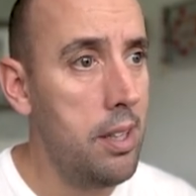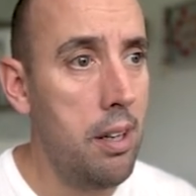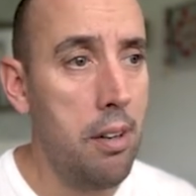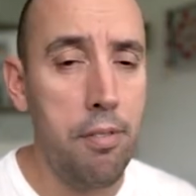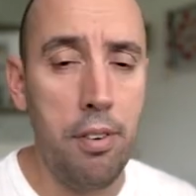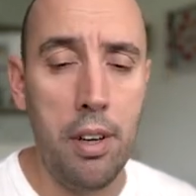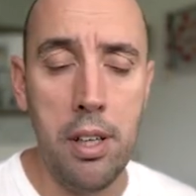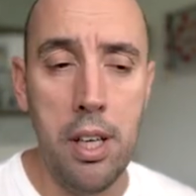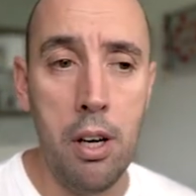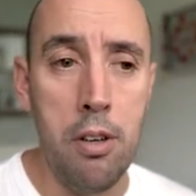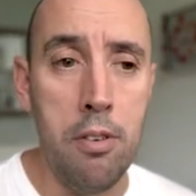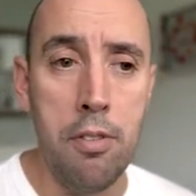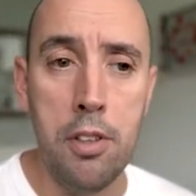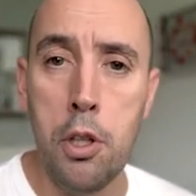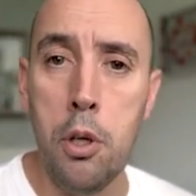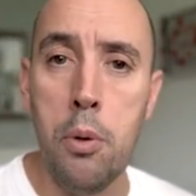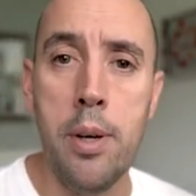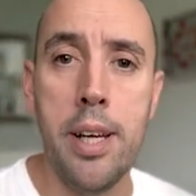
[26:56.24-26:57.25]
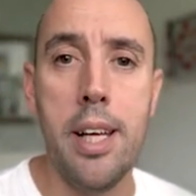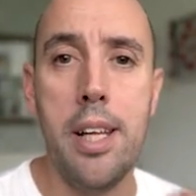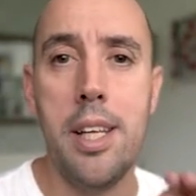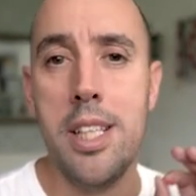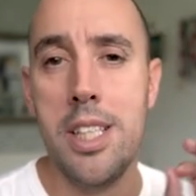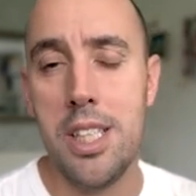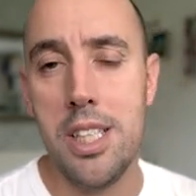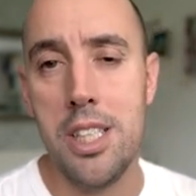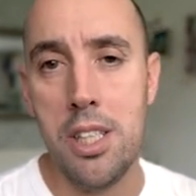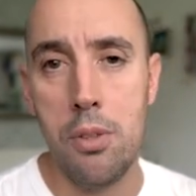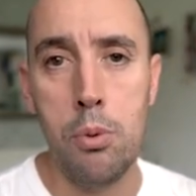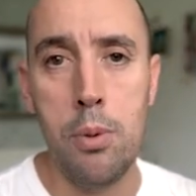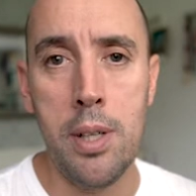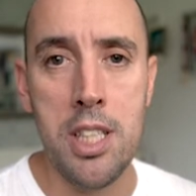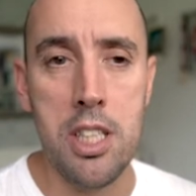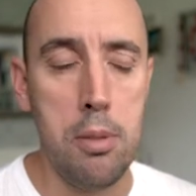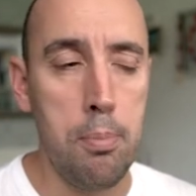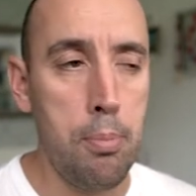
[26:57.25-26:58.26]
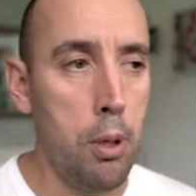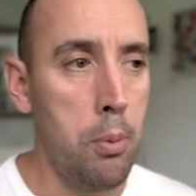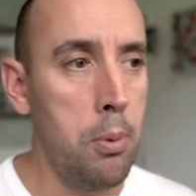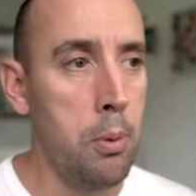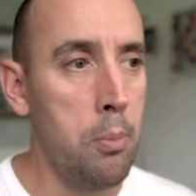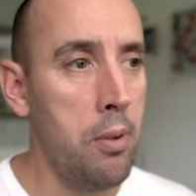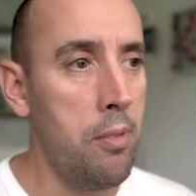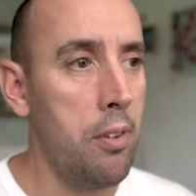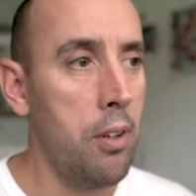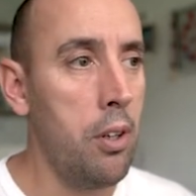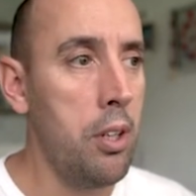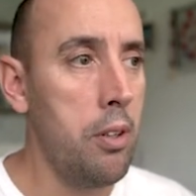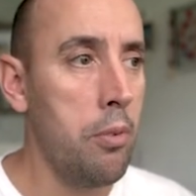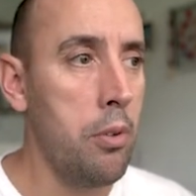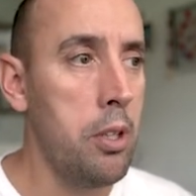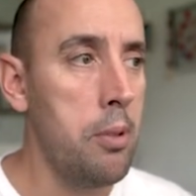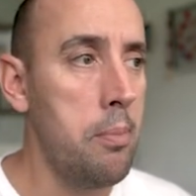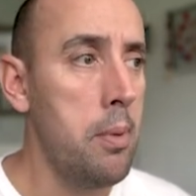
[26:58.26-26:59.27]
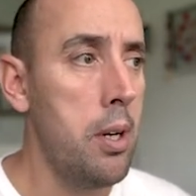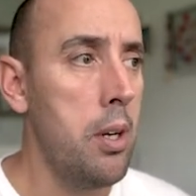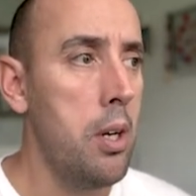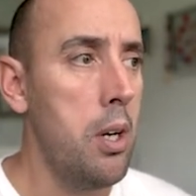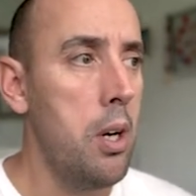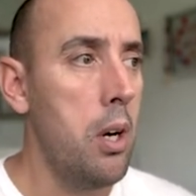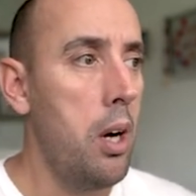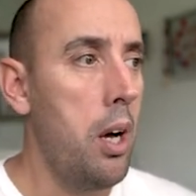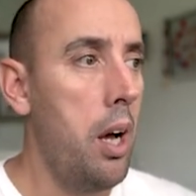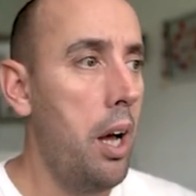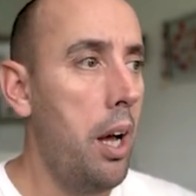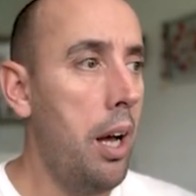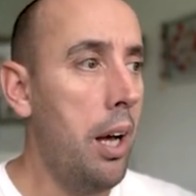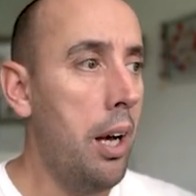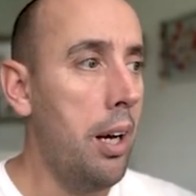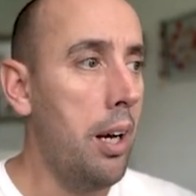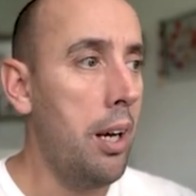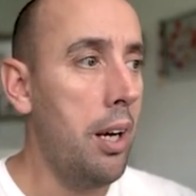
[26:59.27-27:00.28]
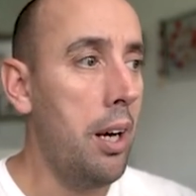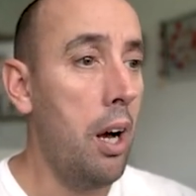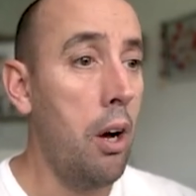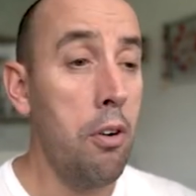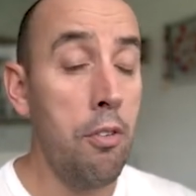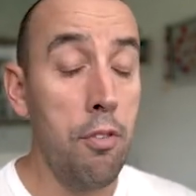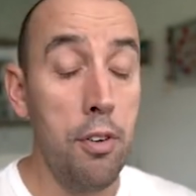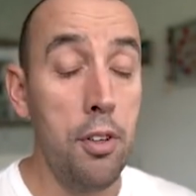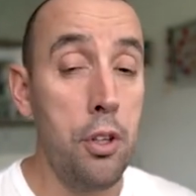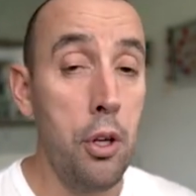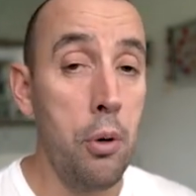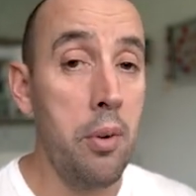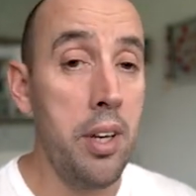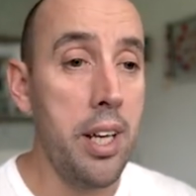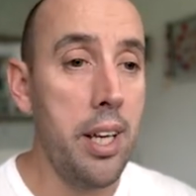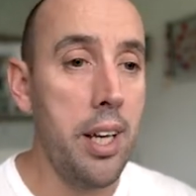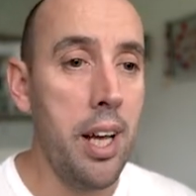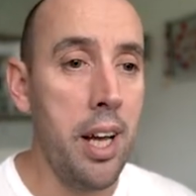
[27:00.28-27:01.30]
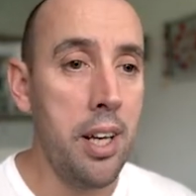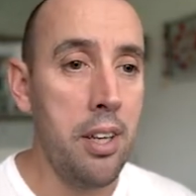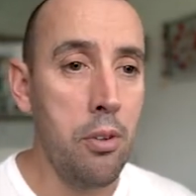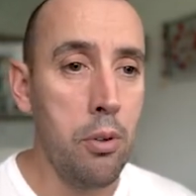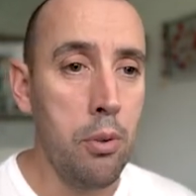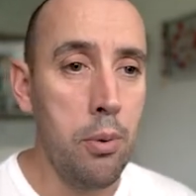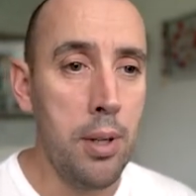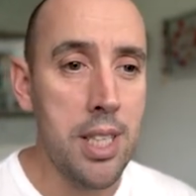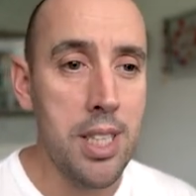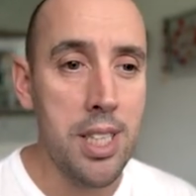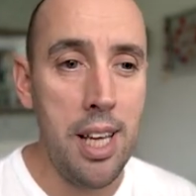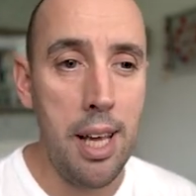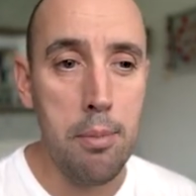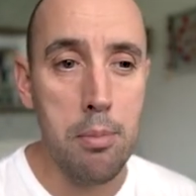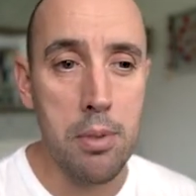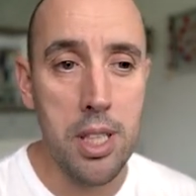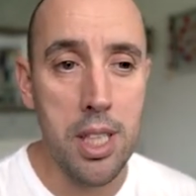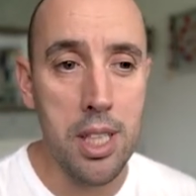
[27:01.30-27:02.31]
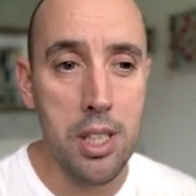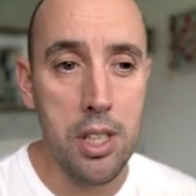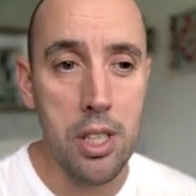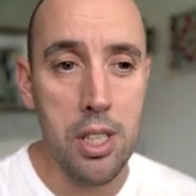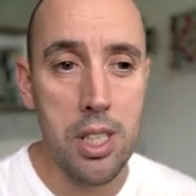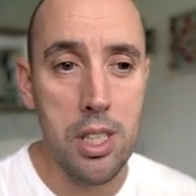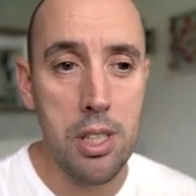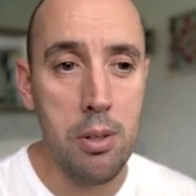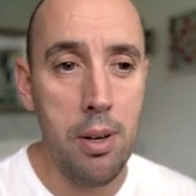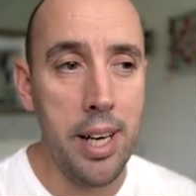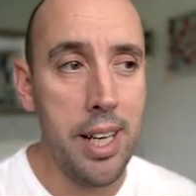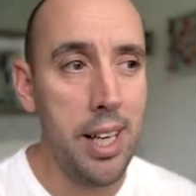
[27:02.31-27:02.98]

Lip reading: If I overdo it, this is always a problem with Lightroom, overdoing it, and you're always tempted just to add